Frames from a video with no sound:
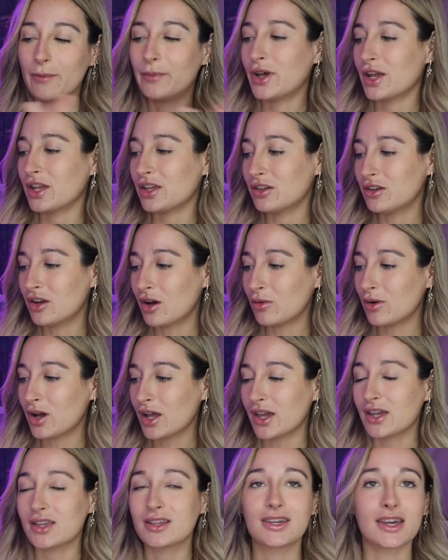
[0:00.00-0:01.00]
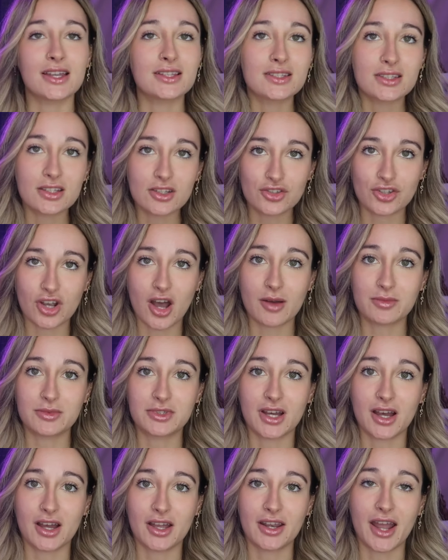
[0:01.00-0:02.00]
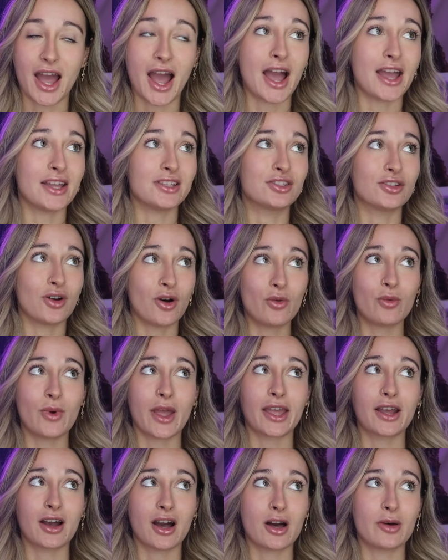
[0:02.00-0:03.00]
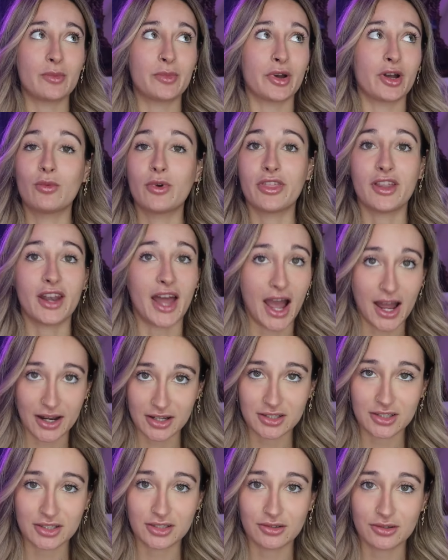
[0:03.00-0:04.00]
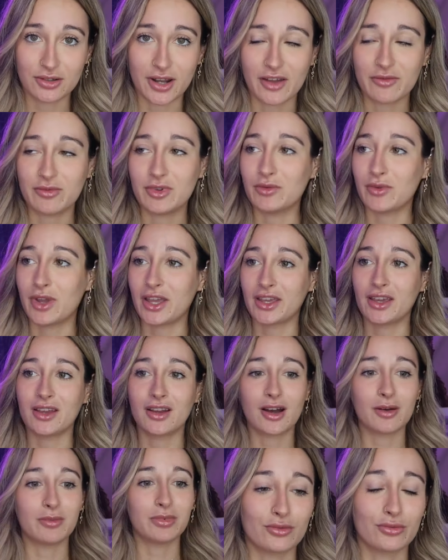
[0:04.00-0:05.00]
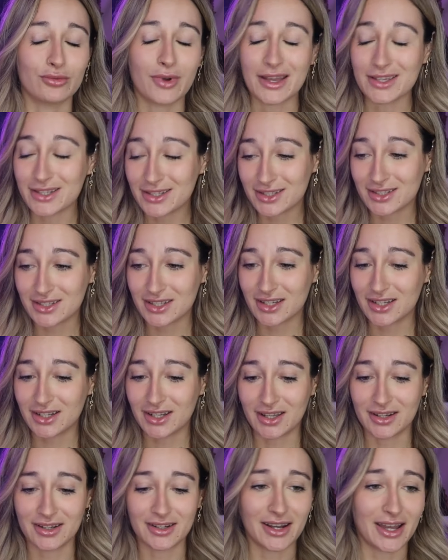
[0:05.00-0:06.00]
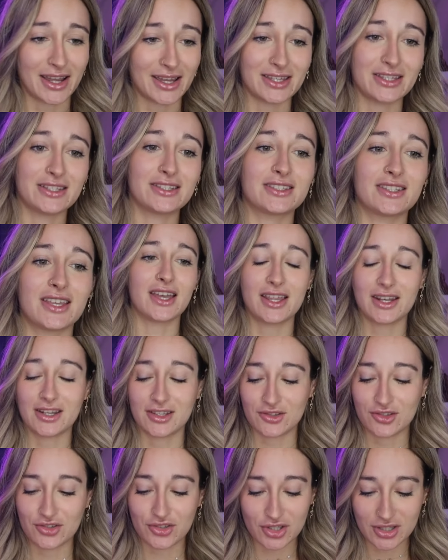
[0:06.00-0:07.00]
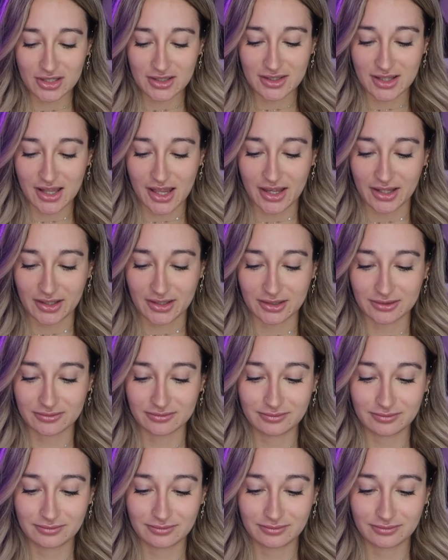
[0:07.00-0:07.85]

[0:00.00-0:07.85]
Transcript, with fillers: But you know what? It gets the job done. I don't wake up with an attitude. I've been waking up rested and nice, and it's just like...